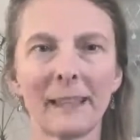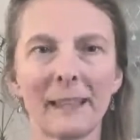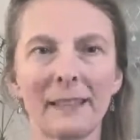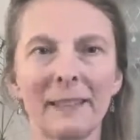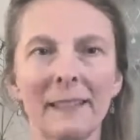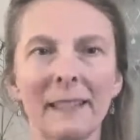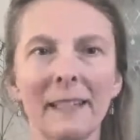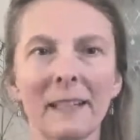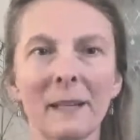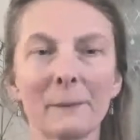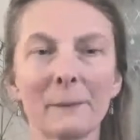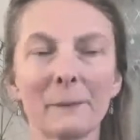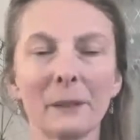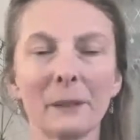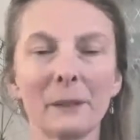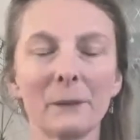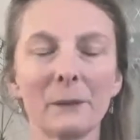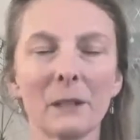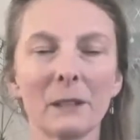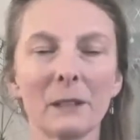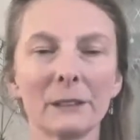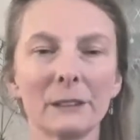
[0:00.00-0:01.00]
And then I'm
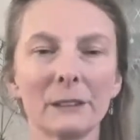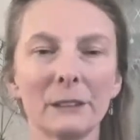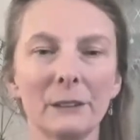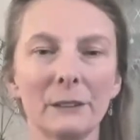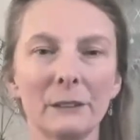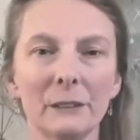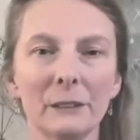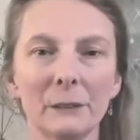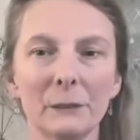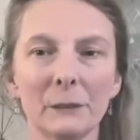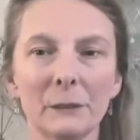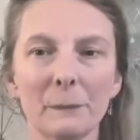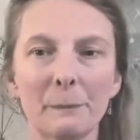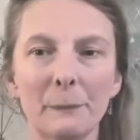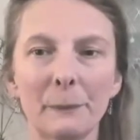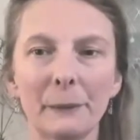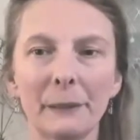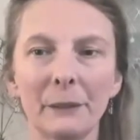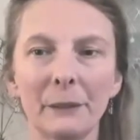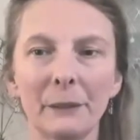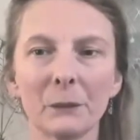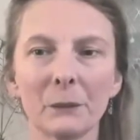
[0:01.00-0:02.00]
going to ask you to
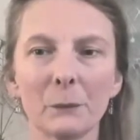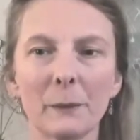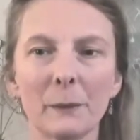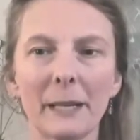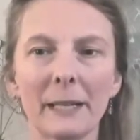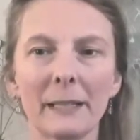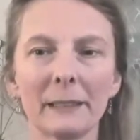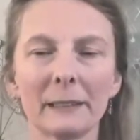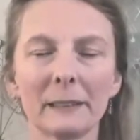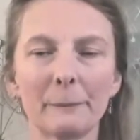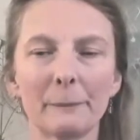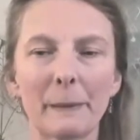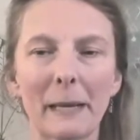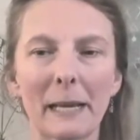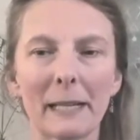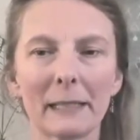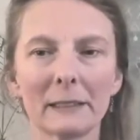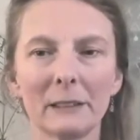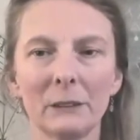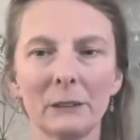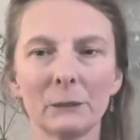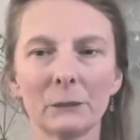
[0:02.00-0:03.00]
bring your awareness
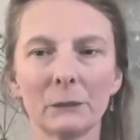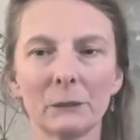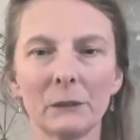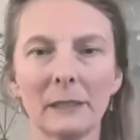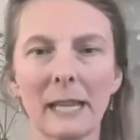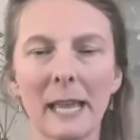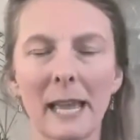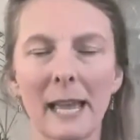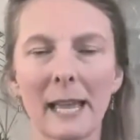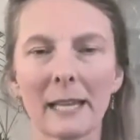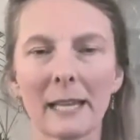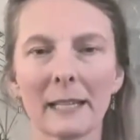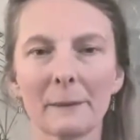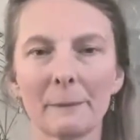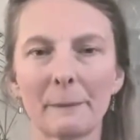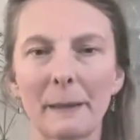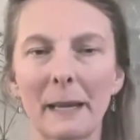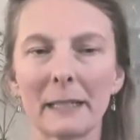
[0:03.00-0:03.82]
back to your neck,